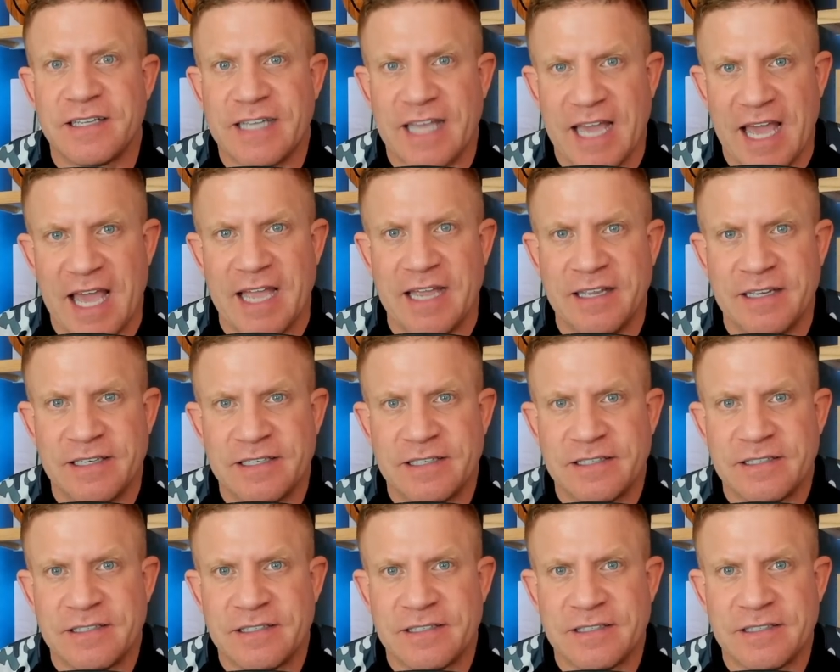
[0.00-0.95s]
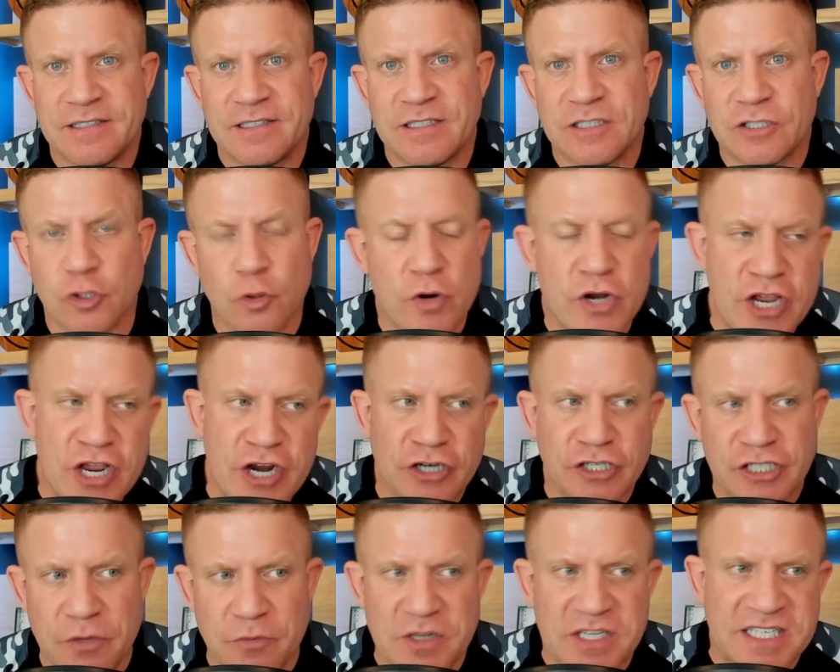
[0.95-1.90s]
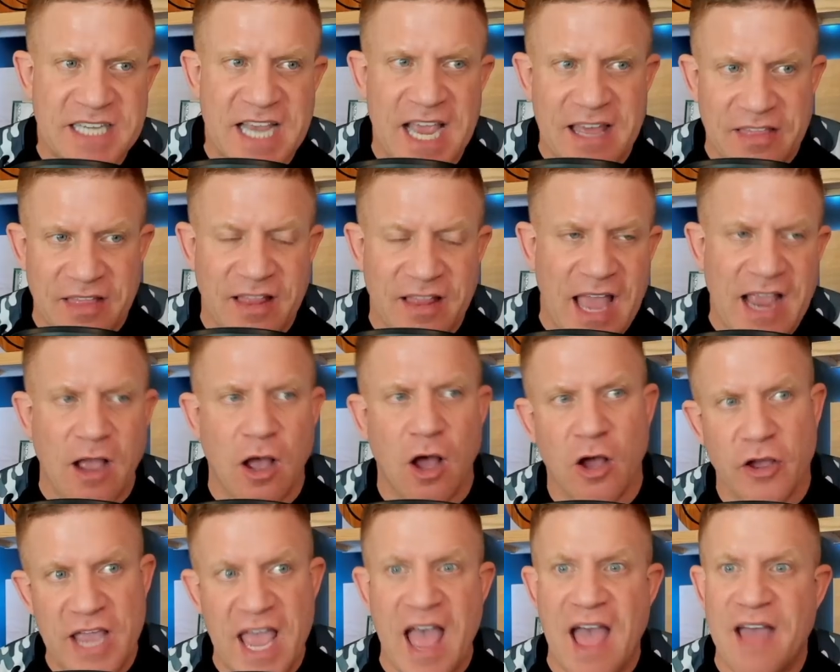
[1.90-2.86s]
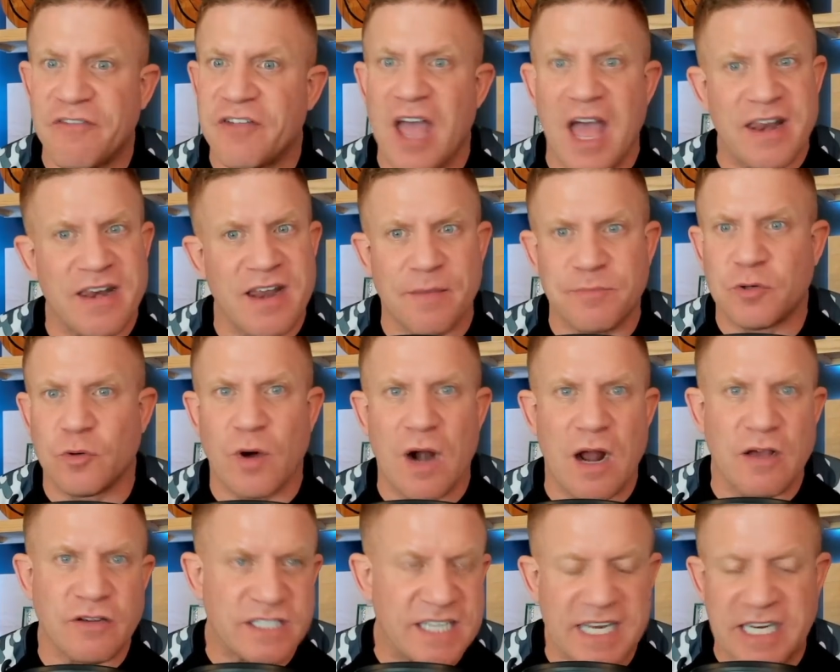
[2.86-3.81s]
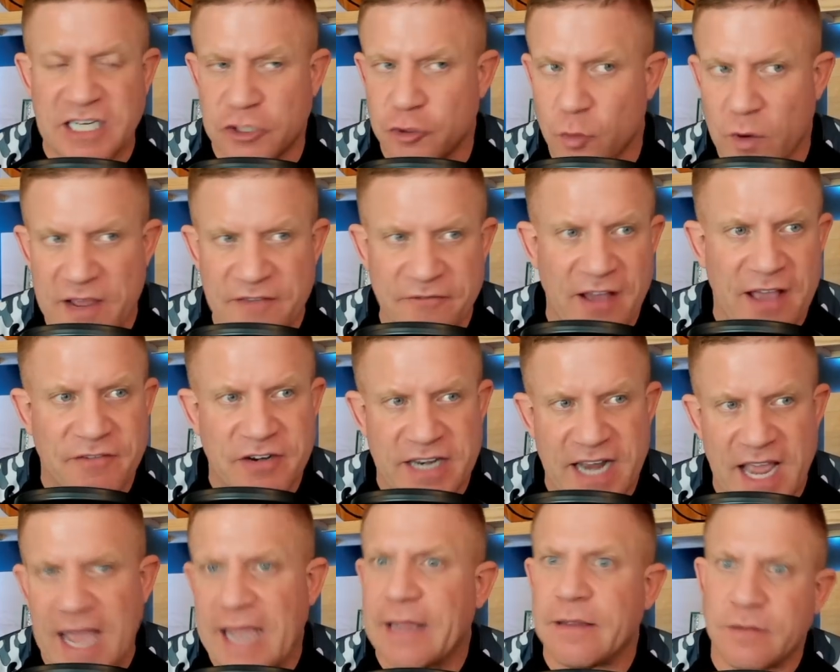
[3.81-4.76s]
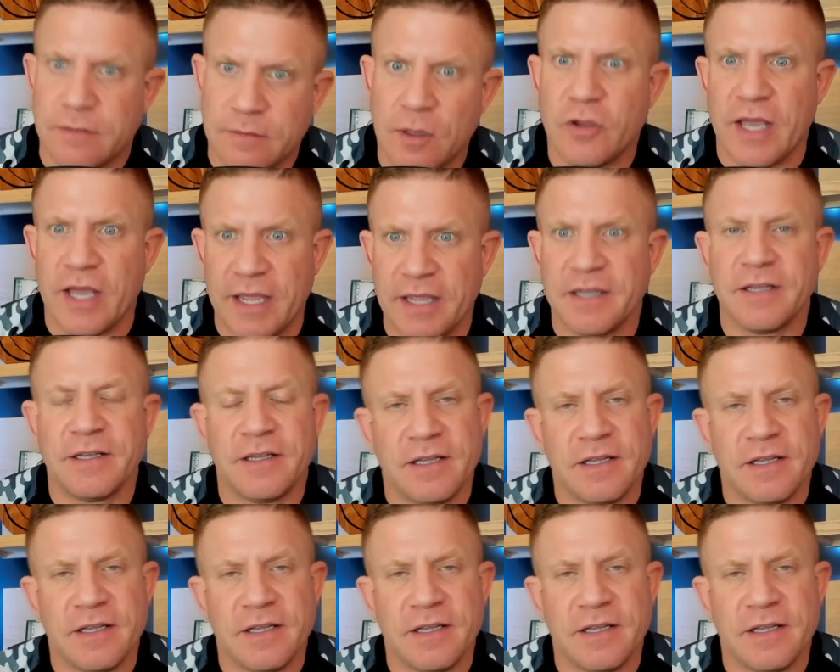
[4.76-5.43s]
Okay. So when you hear someone say they're like, oh yeah, I've gotten up to where I was taking 25 a day. Okay.